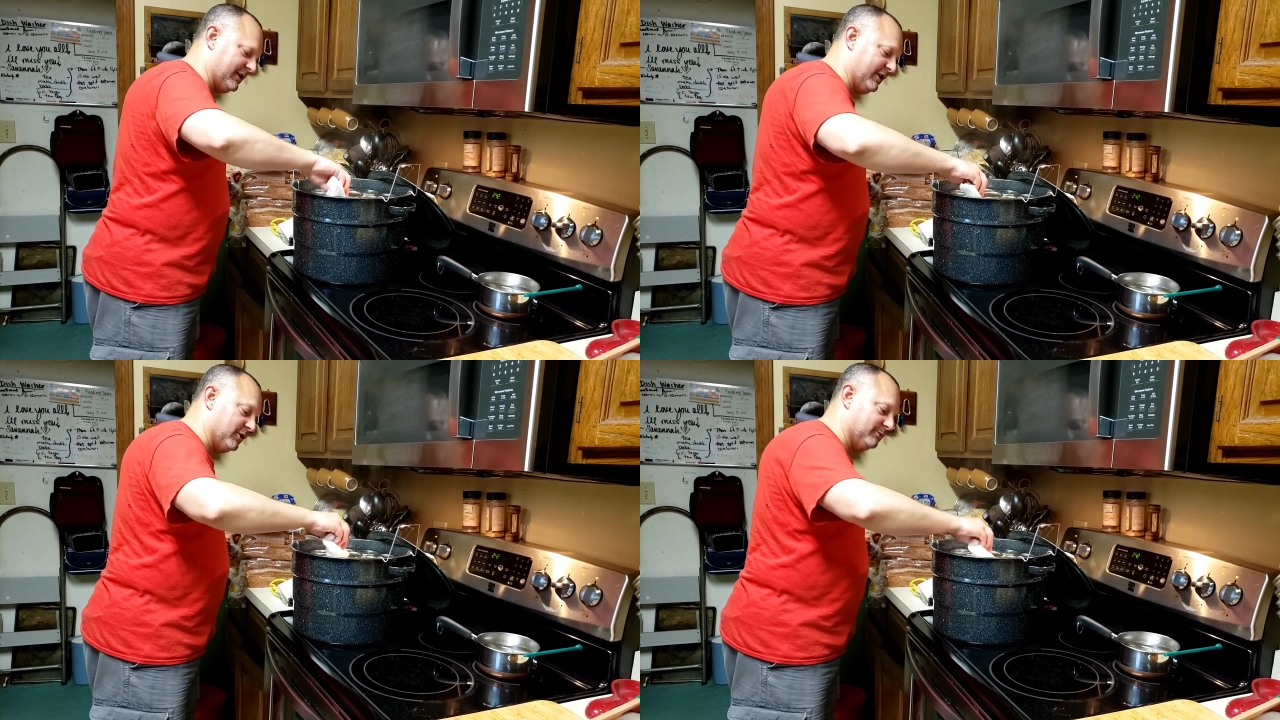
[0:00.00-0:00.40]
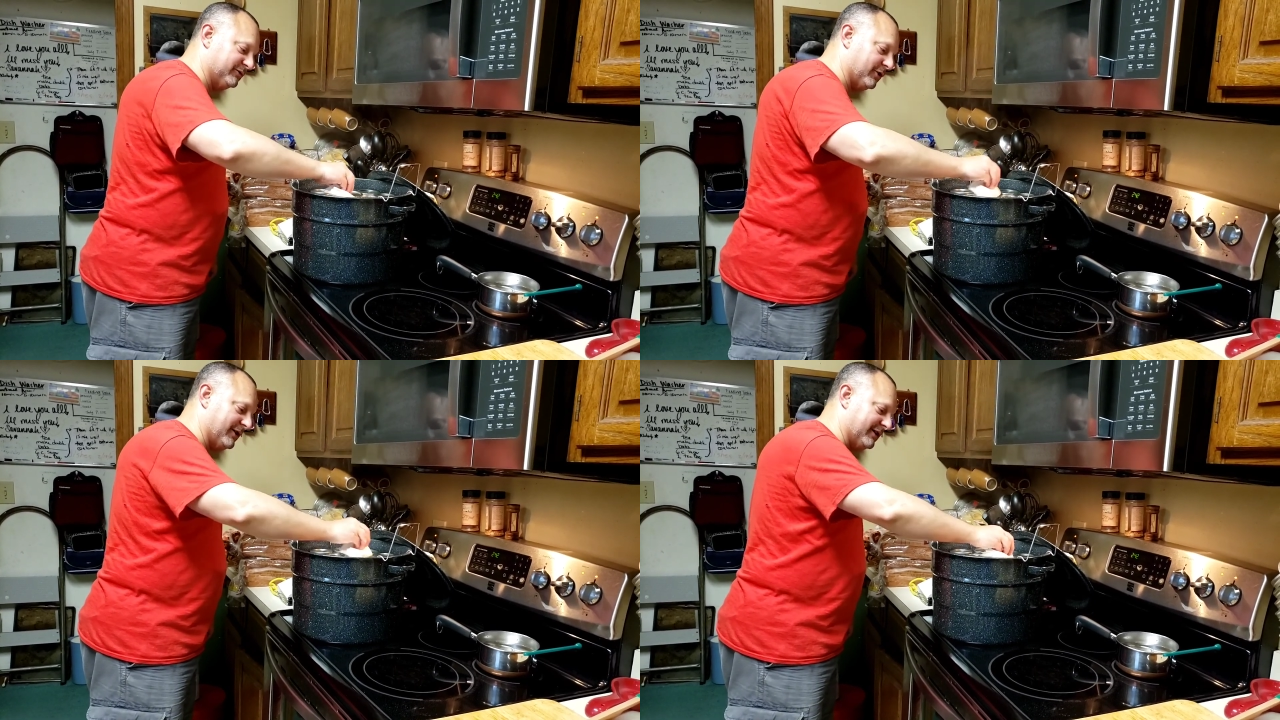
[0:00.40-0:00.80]
you can hear
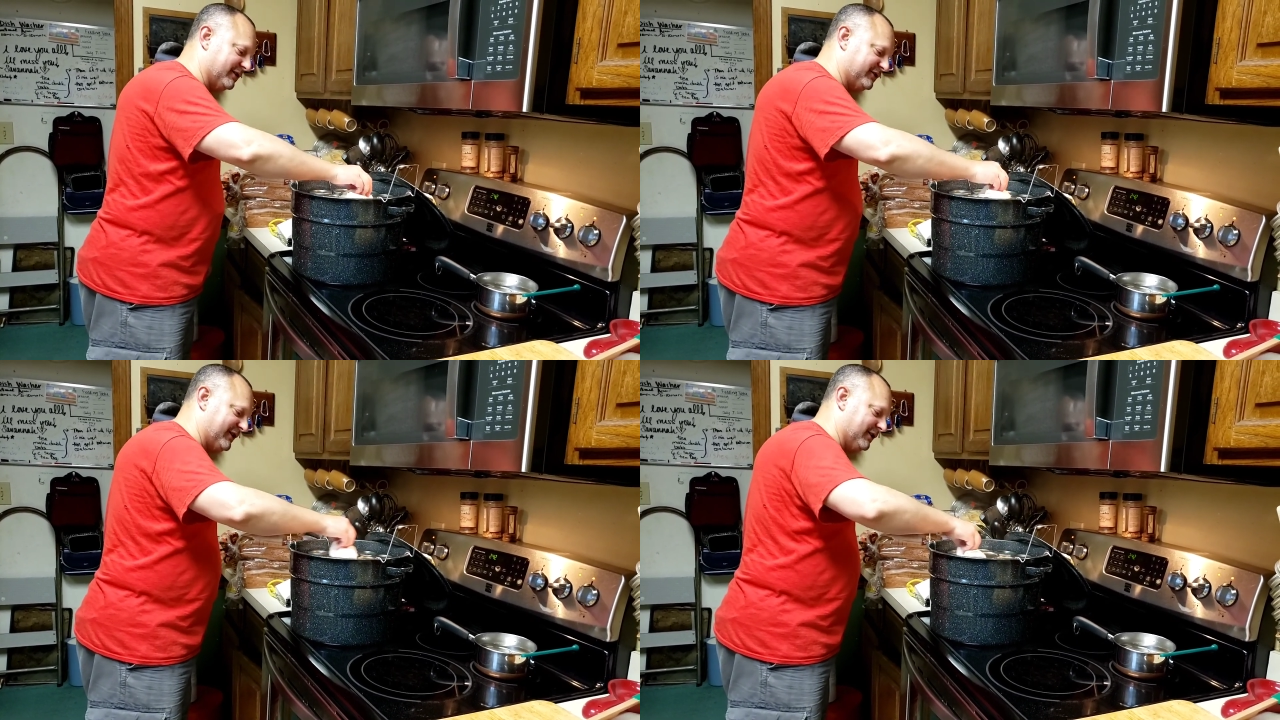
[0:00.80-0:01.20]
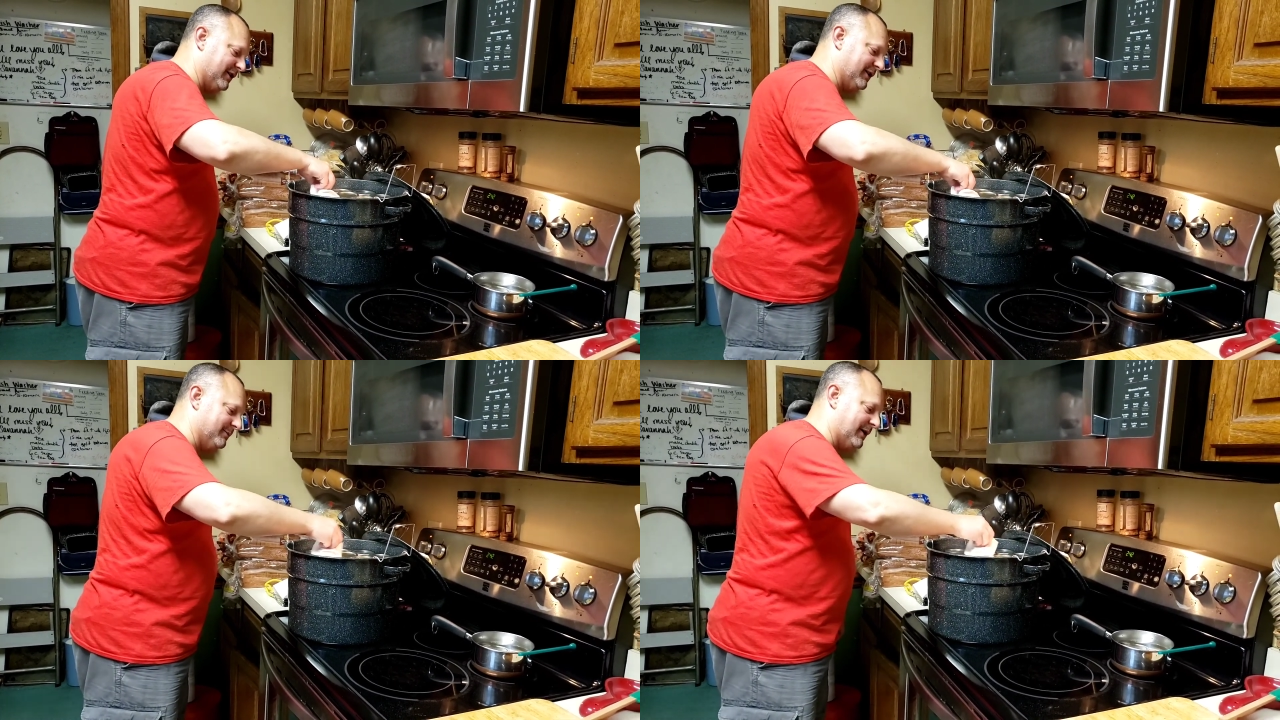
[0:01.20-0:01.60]
them starting to
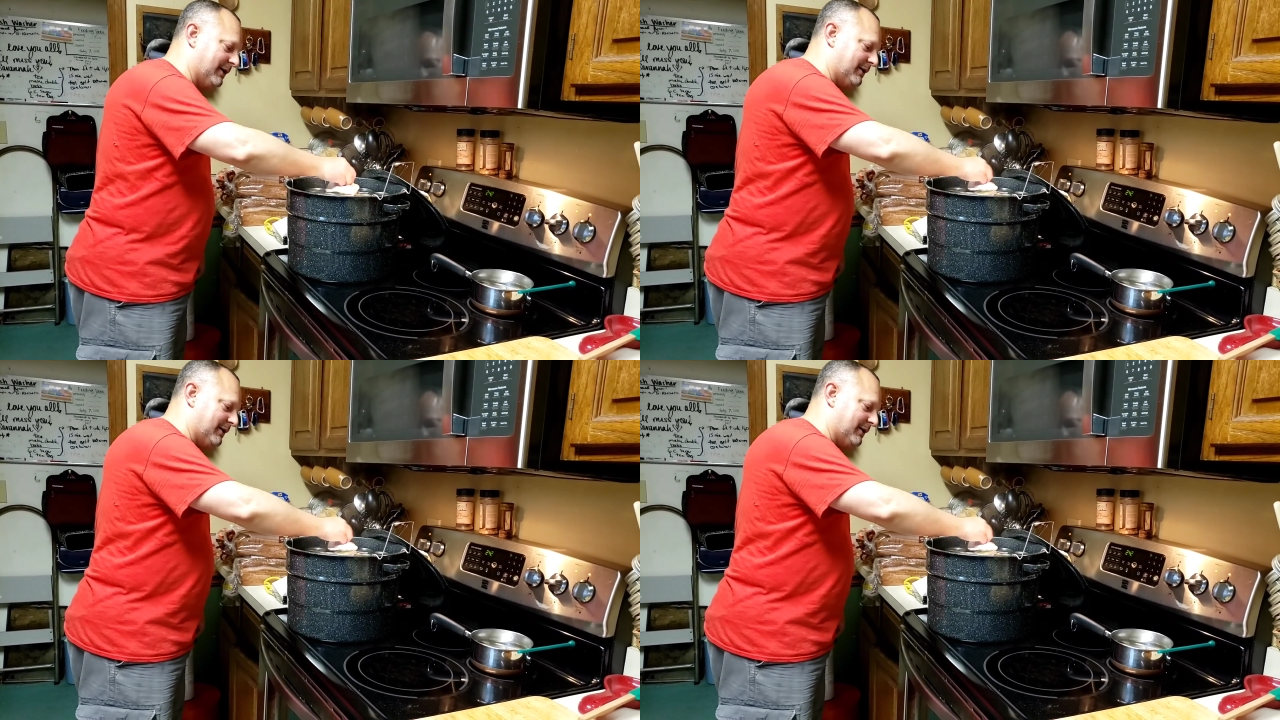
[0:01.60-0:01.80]
seal up.